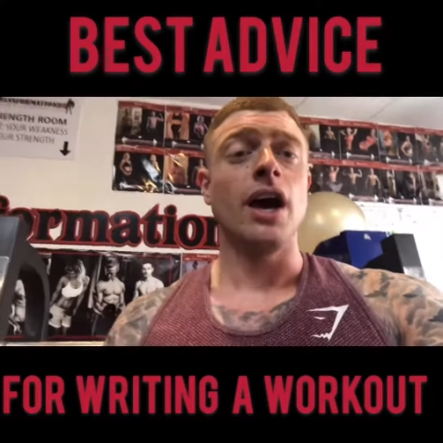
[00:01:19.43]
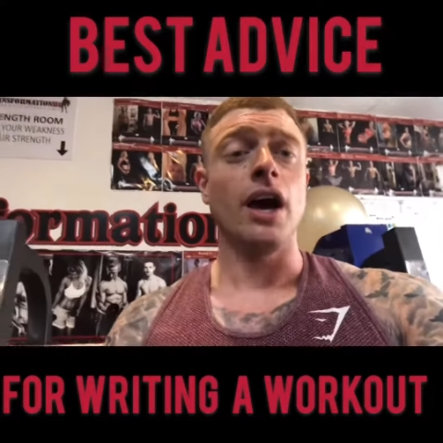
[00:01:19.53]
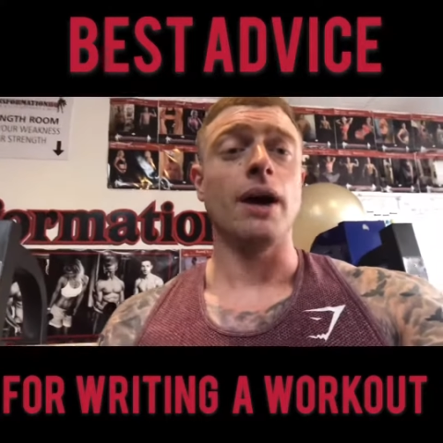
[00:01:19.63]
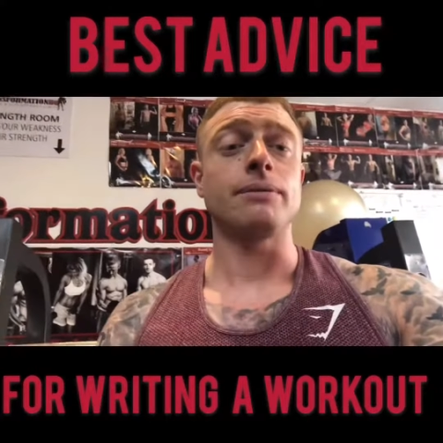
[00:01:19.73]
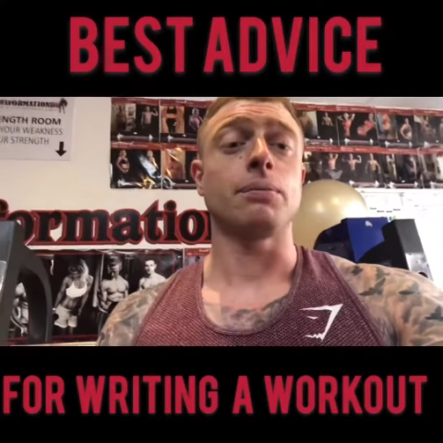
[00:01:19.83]

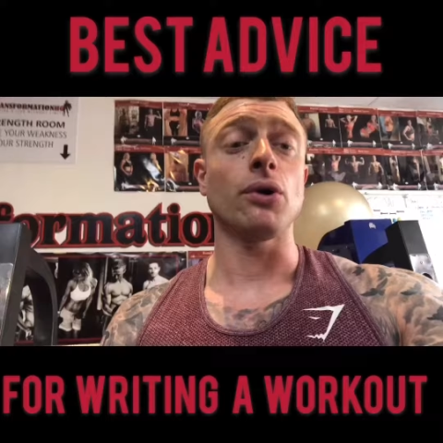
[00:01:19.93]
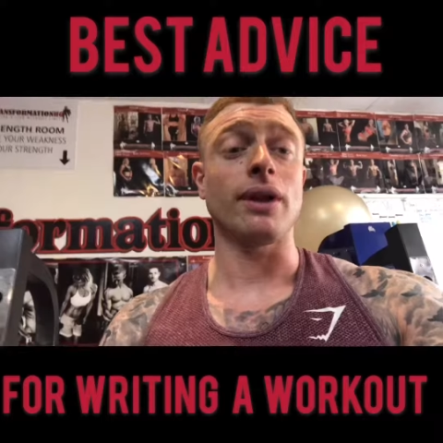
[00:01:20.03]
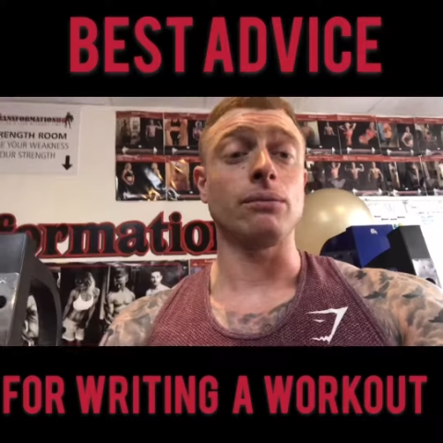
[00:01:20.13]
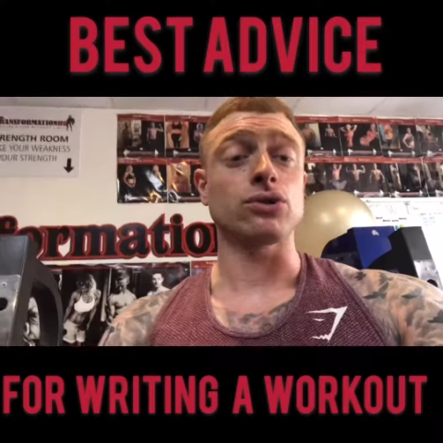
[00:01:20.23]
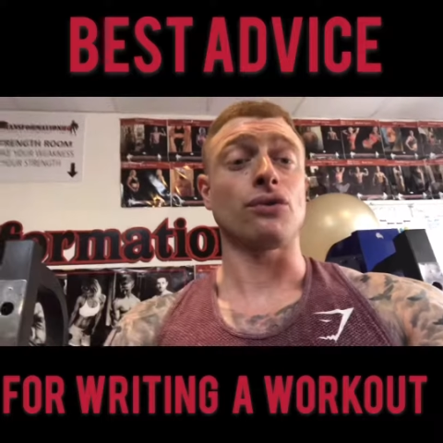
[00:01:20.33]
um, to put
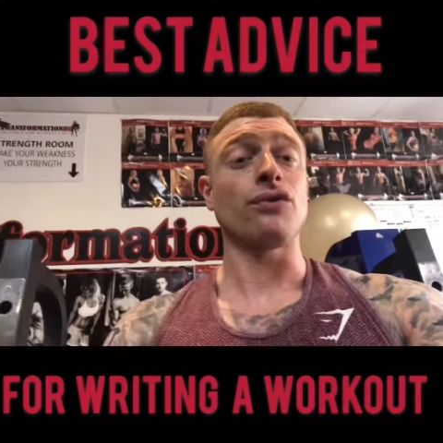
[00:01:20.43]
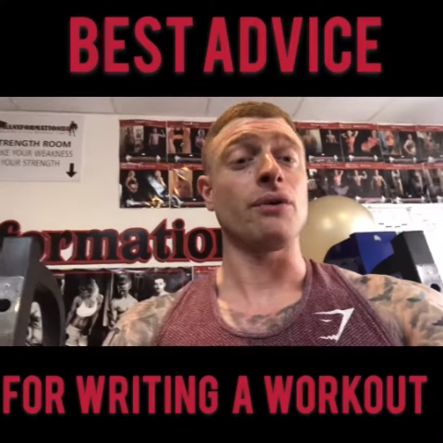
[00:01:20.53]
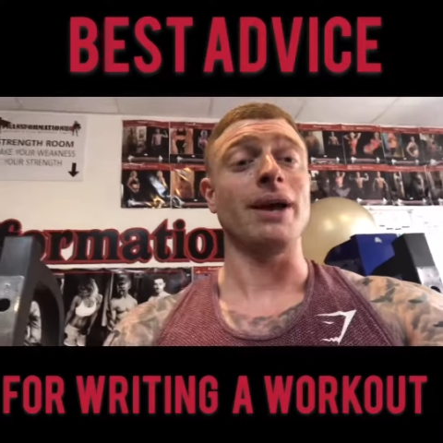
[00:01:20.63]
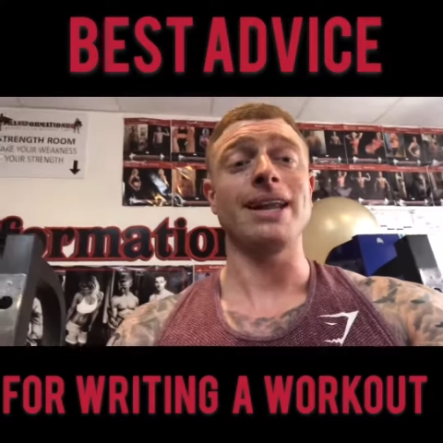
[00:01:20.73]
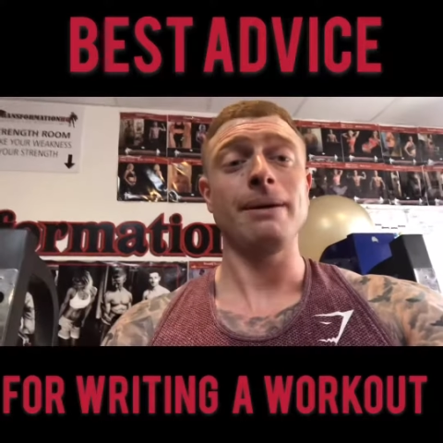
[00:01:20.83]
that muscle
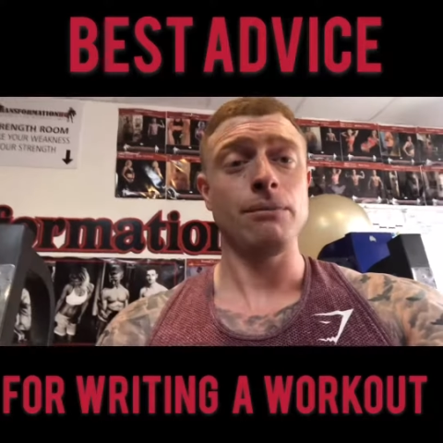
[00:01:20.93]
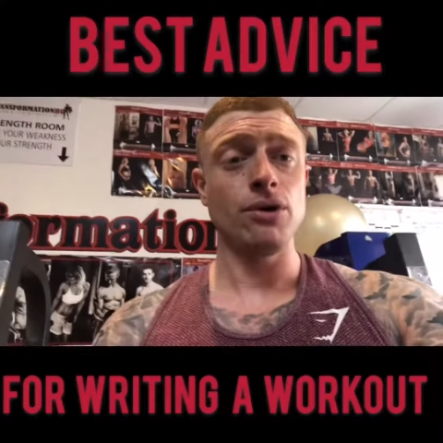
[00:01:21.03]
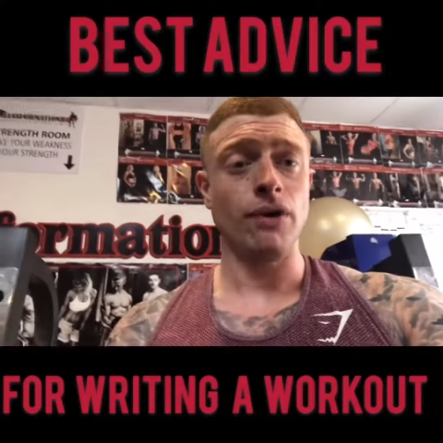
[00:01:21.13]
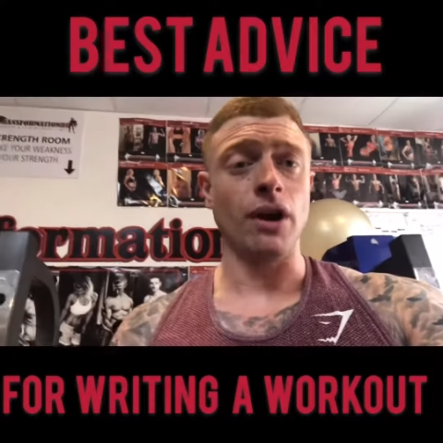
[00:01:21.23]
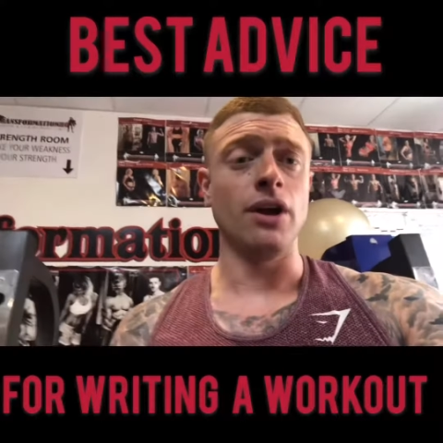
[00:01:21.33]
through it and then
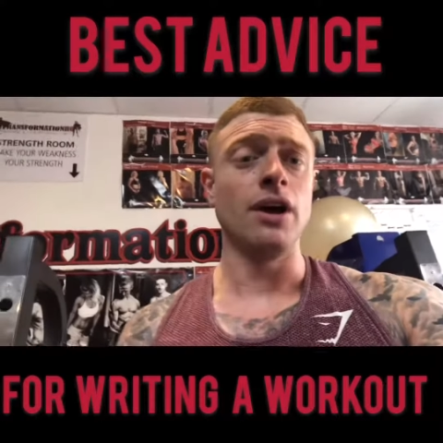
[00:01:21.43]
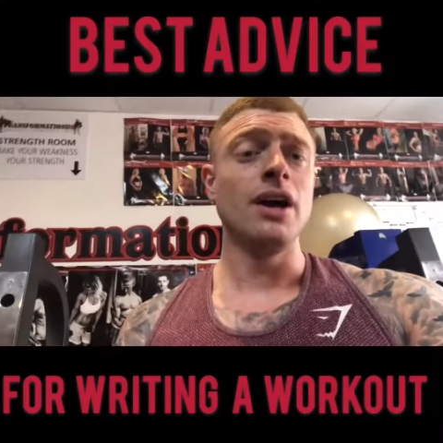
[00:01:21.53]
move on